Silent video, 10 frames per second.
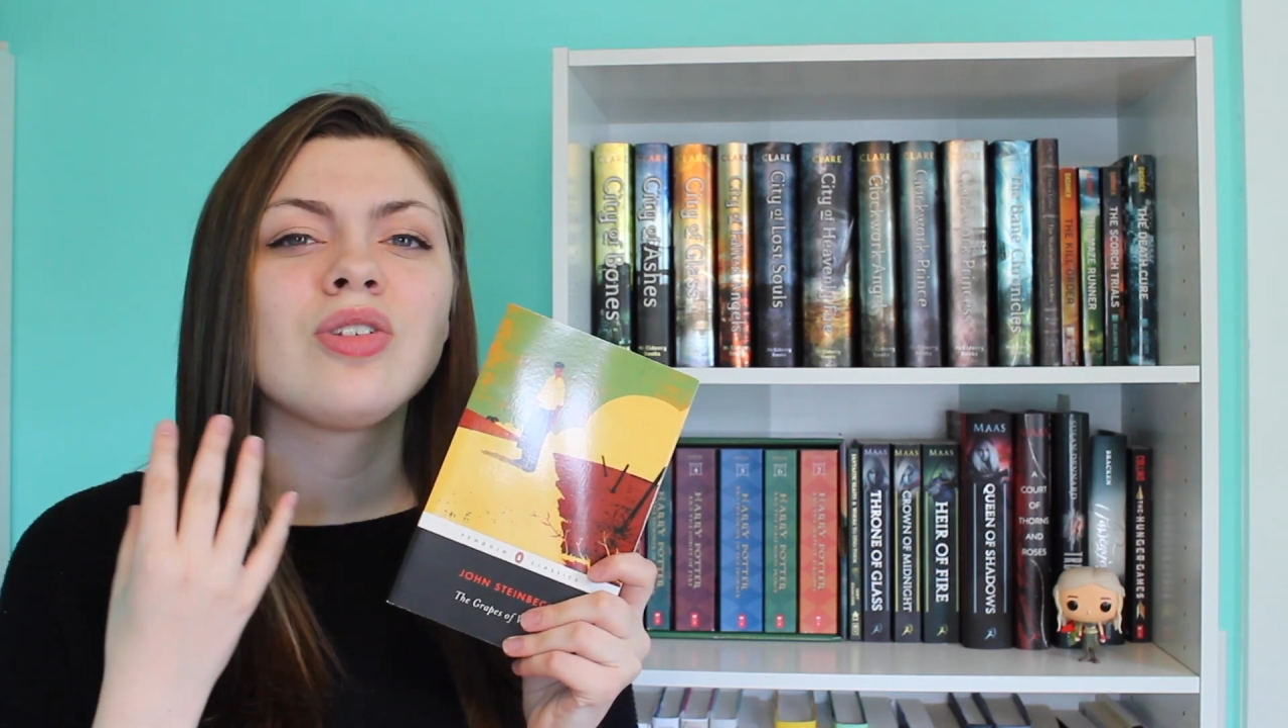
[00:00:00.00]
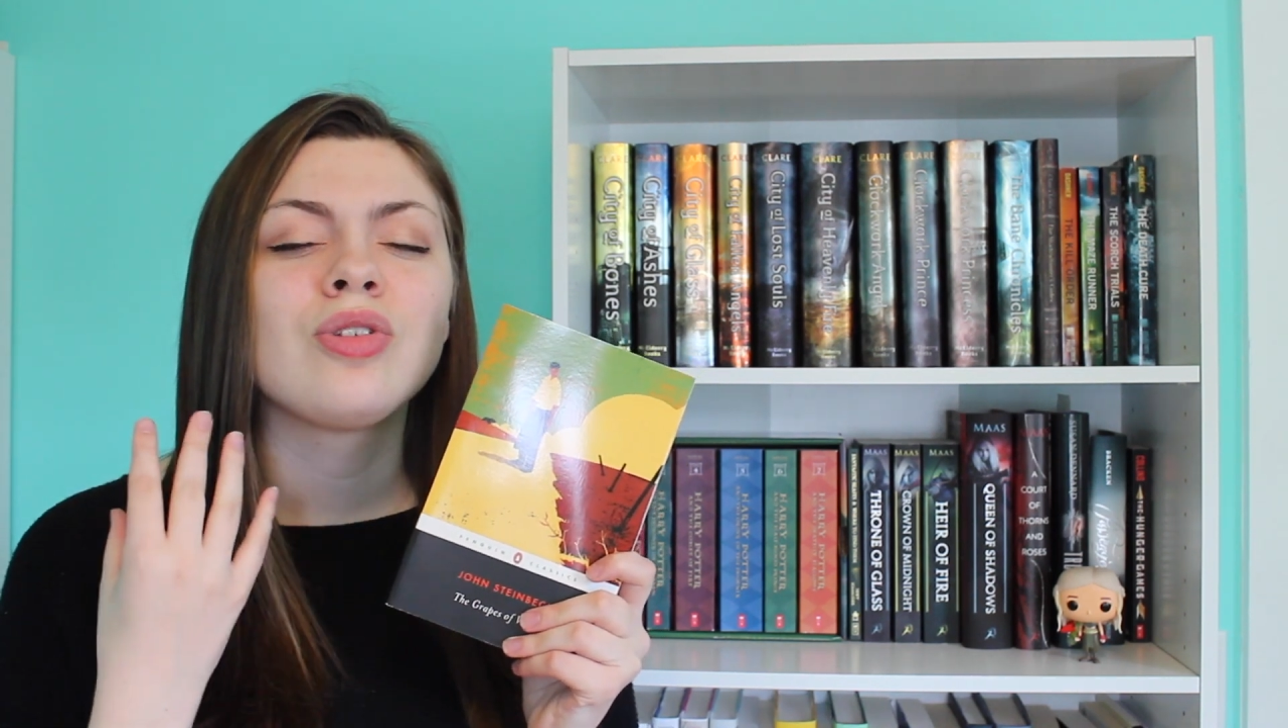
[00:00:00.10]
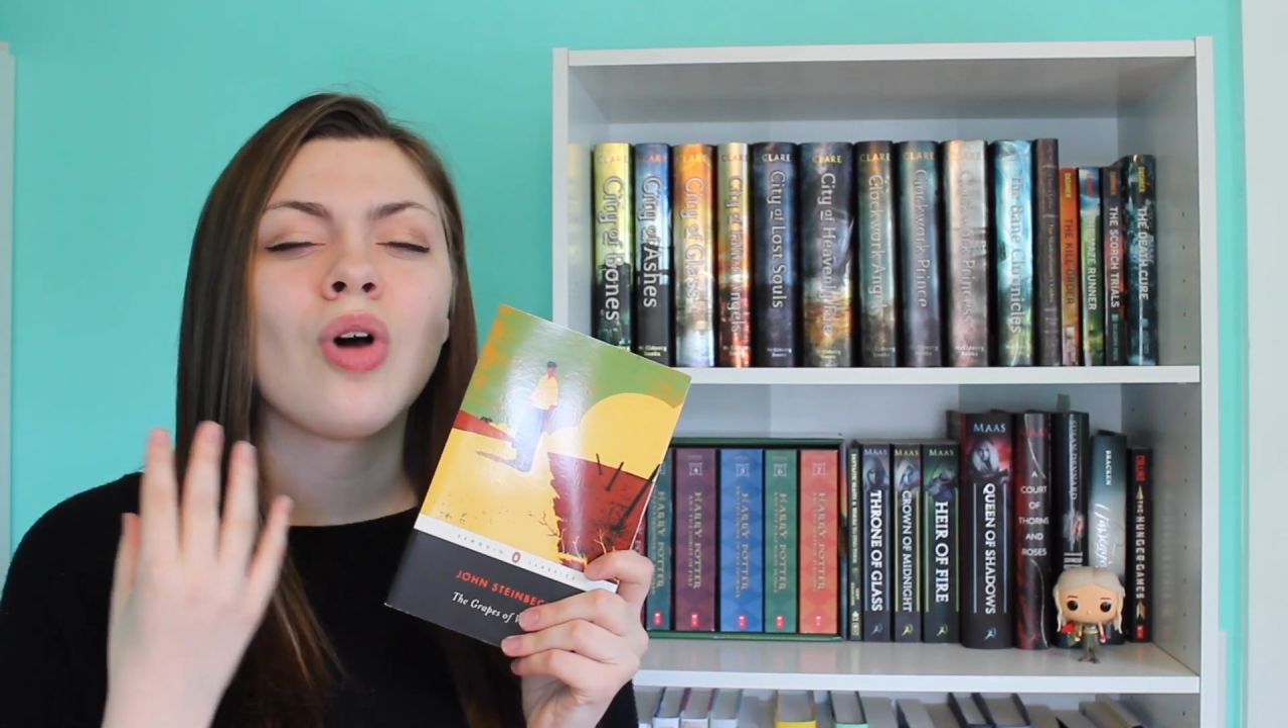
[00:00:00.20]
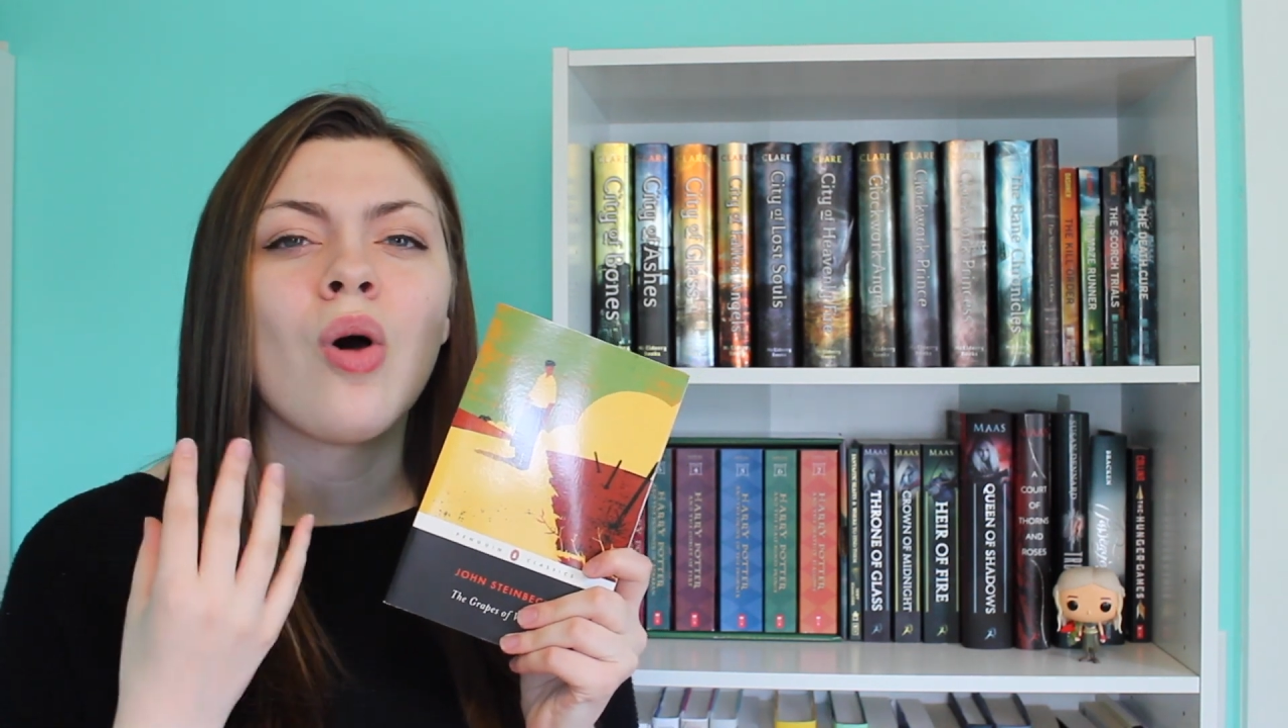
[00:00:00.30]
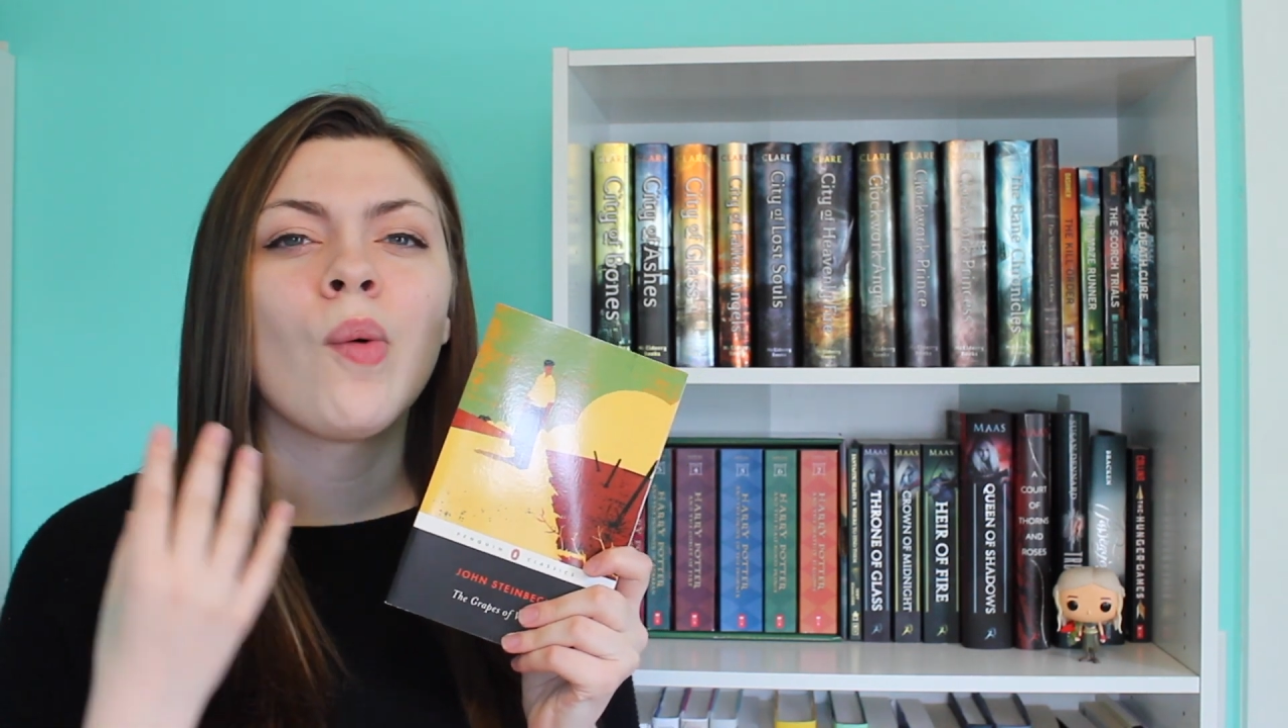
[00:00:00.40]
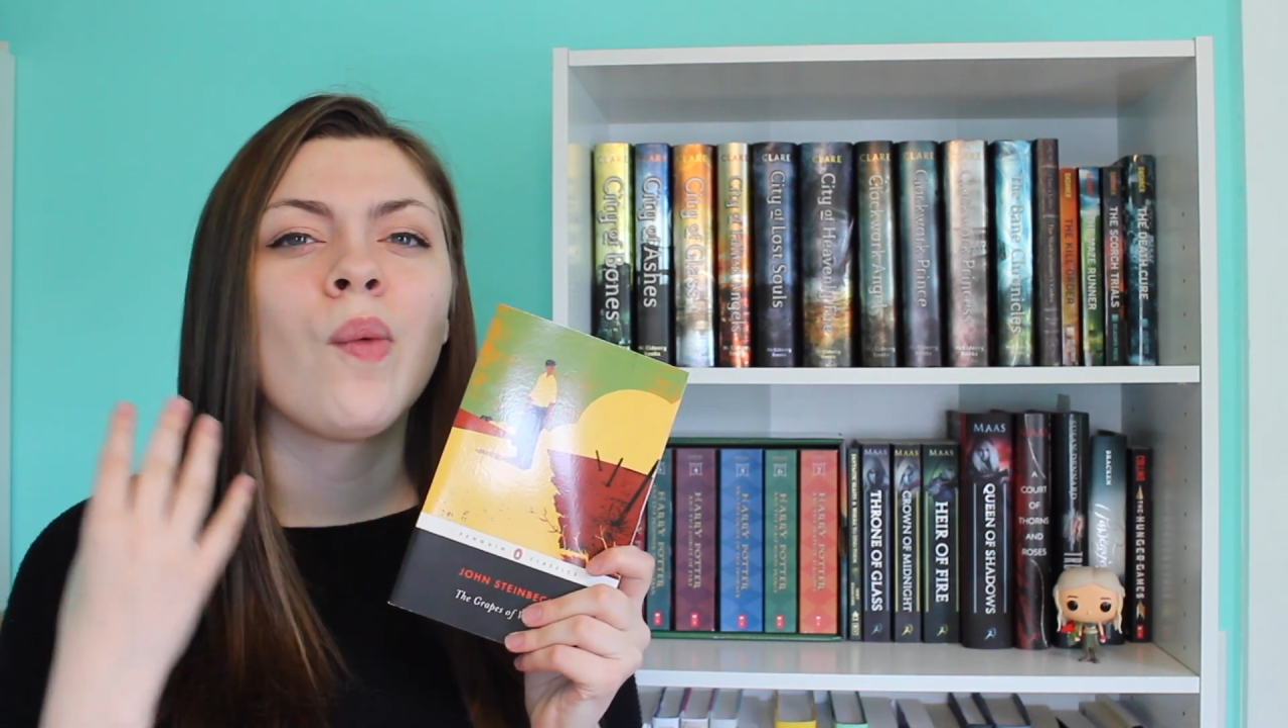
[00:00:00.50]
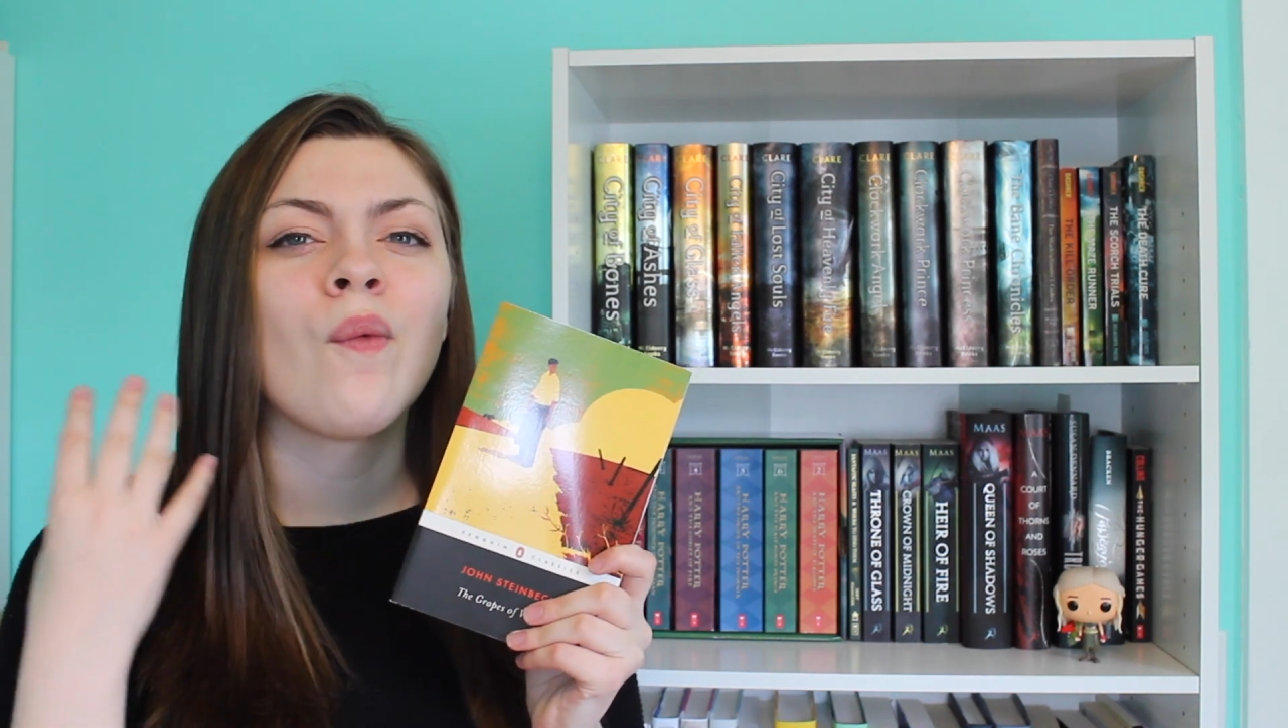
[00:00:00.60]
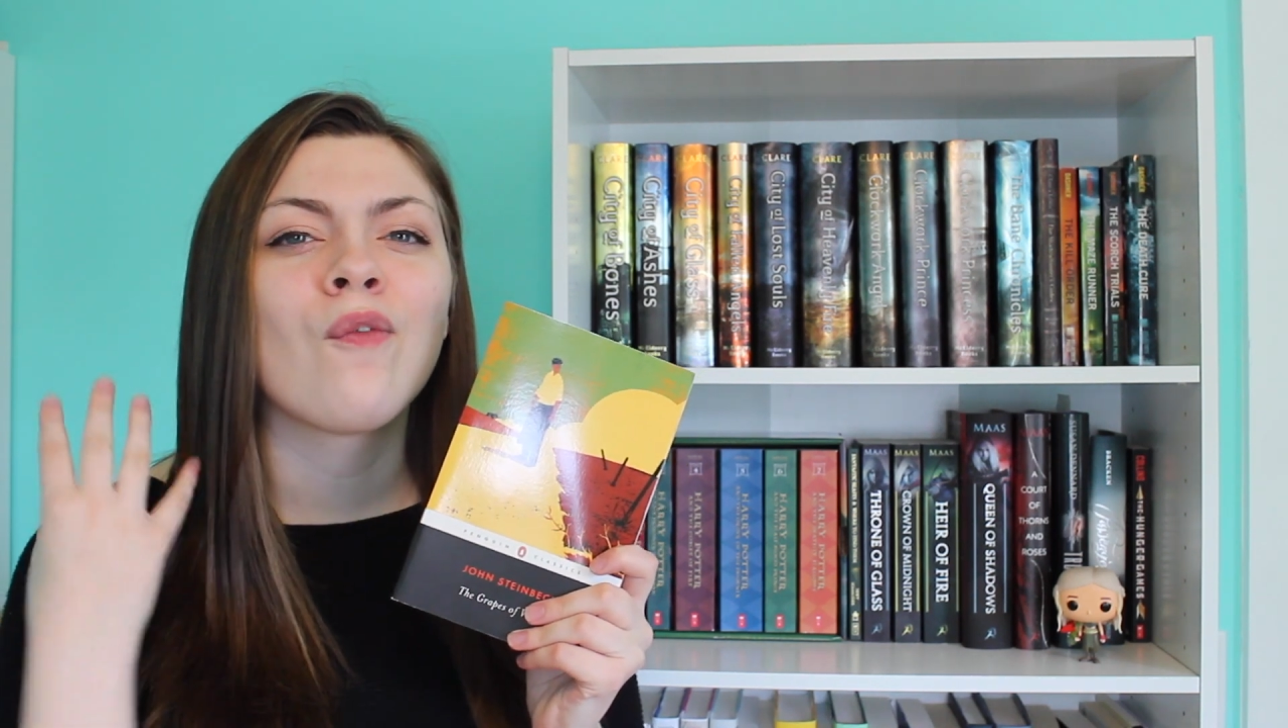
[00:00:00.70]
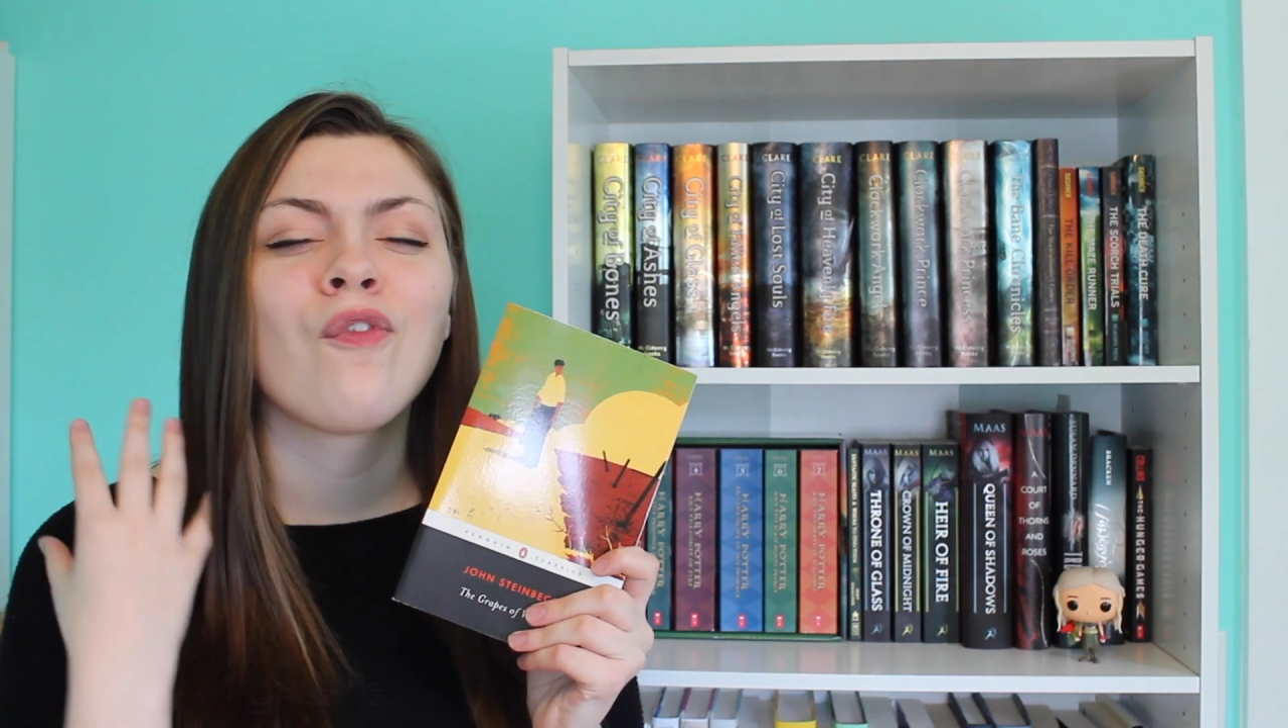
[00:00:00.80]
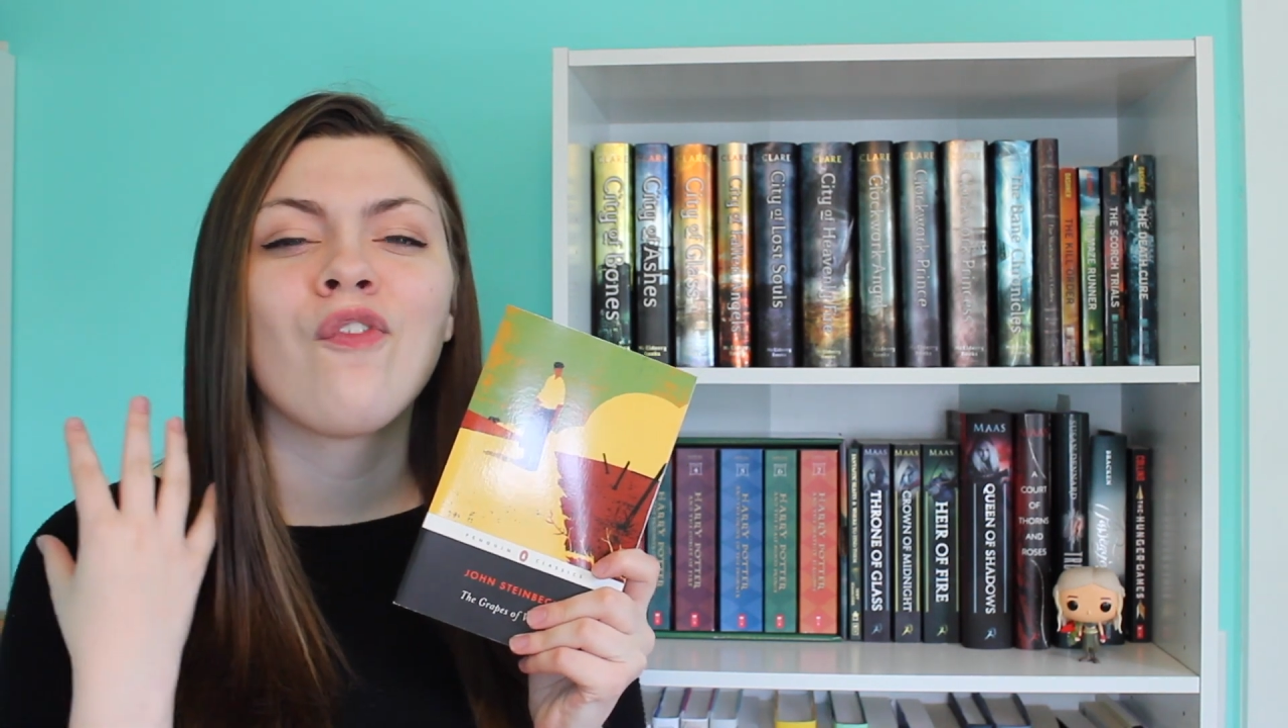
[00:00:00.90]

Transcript: so